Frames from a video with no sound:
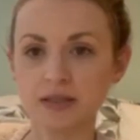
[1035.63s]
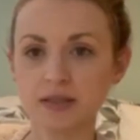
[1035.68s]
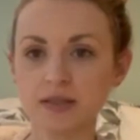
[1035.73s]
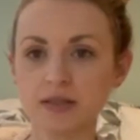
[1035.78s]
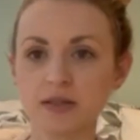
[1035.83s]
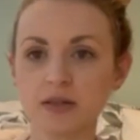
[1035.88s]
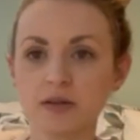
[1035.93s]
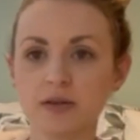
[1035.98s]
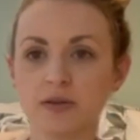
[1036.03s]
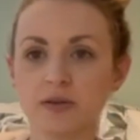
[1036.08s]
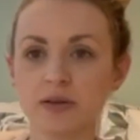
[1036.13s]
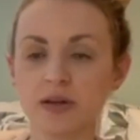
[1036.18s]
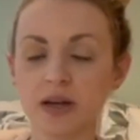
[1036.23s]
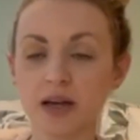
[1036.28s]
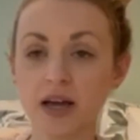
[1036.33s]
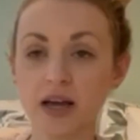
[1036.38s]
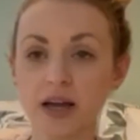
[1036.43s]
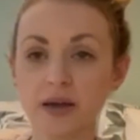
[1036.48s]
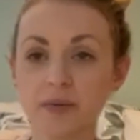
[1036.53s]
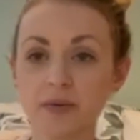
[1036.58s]
so
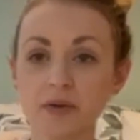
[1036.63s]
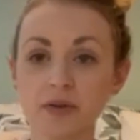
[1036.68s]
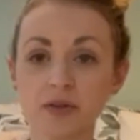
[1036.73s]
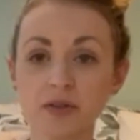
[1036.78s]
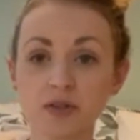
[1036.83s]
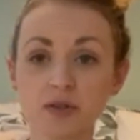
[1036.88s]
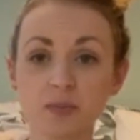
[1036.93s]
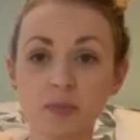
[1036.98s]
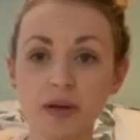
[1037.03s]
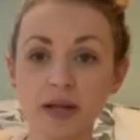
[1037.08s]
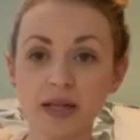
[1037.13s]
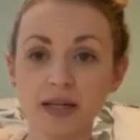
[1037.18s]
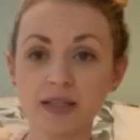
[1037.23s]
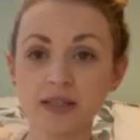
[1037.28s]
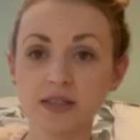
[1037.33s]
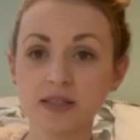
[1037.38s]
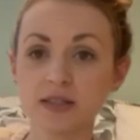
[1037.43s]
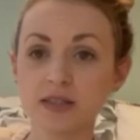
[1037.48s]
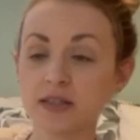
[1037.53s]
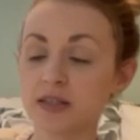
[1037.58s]
I'm going to blend
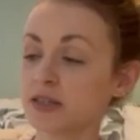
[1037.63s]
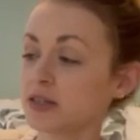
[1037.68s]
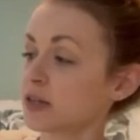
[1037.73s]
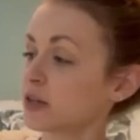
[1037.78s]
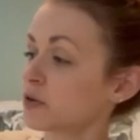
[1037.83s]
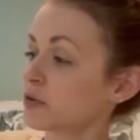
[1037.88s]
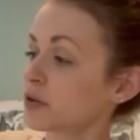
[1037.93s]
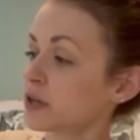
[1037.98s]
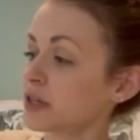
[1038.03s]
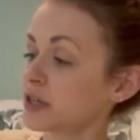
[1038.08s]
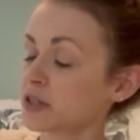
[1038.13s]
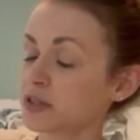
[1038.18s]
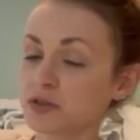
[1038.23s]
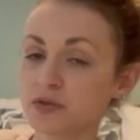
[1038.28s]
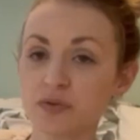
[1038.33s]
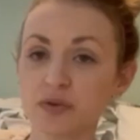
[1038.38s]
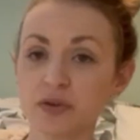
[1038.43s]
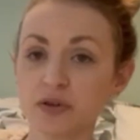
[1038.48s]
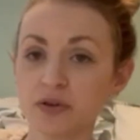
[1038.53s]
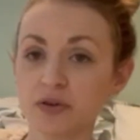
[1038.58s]
the ingredients
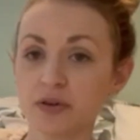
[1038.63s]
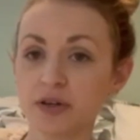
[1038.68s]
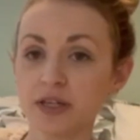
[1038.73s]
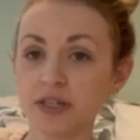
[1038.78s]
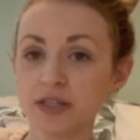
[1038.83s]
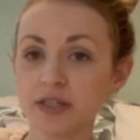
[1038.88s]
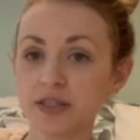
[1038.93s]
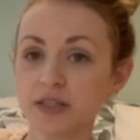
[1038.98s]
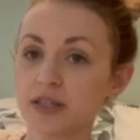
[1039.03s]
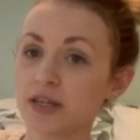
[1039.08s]
for the crust,